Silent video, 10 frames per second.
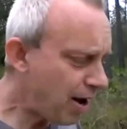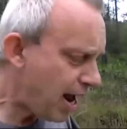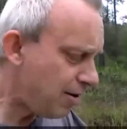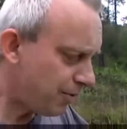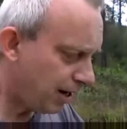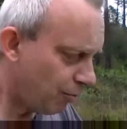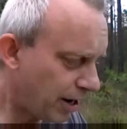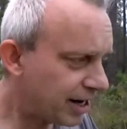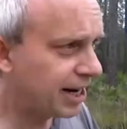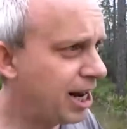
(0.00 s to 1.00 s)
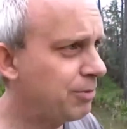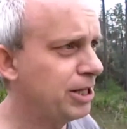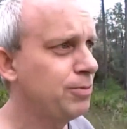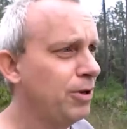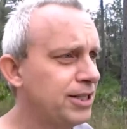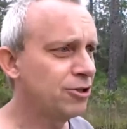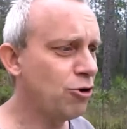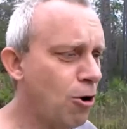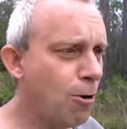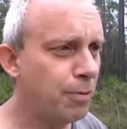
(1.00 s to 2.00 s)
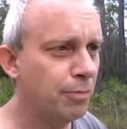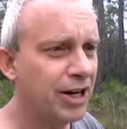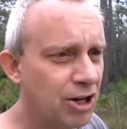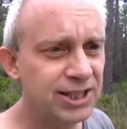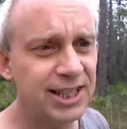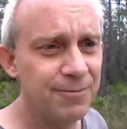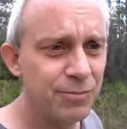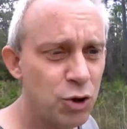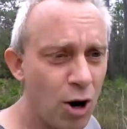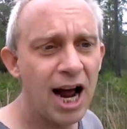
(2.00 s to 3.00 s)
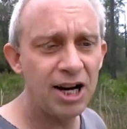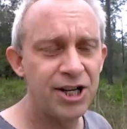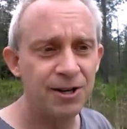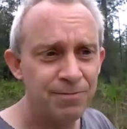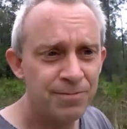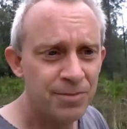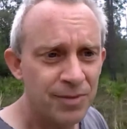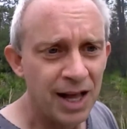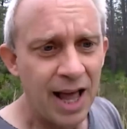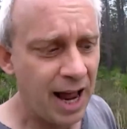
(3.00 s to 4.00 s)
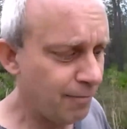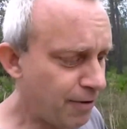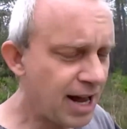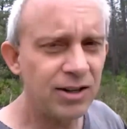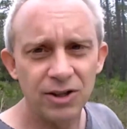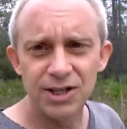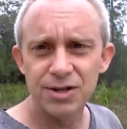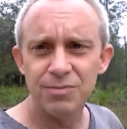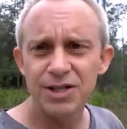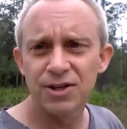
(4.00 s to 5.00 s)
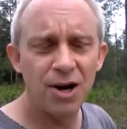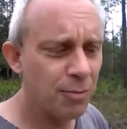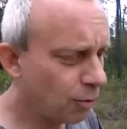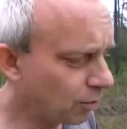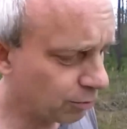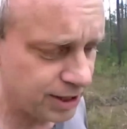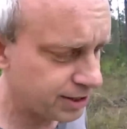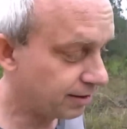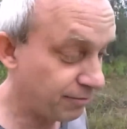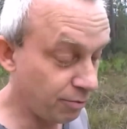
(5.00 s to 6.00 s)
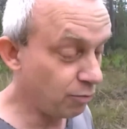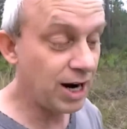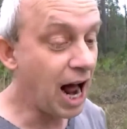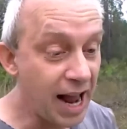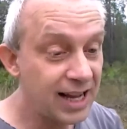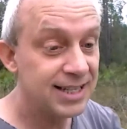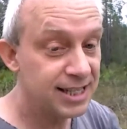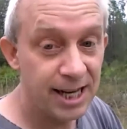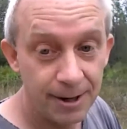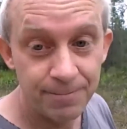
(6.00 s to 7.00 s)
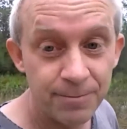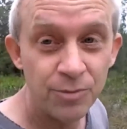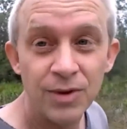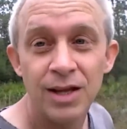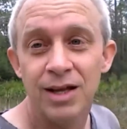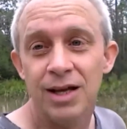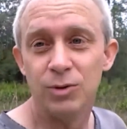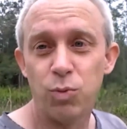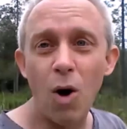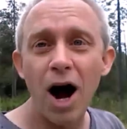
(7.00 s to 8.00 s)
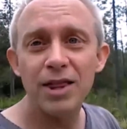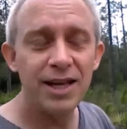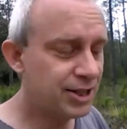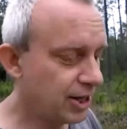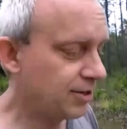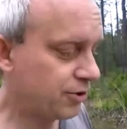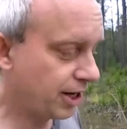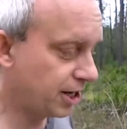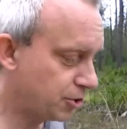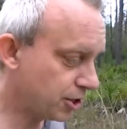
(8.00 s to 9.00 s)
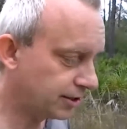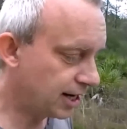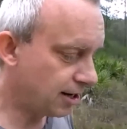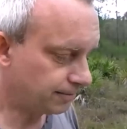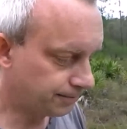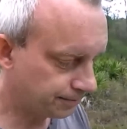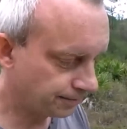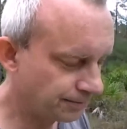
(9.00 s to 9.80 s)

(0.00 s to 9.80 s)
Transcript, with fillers: maybe we can keep these places open, because trash and vandalism is the number one reason, from what I can see, is why these things are getting shut down.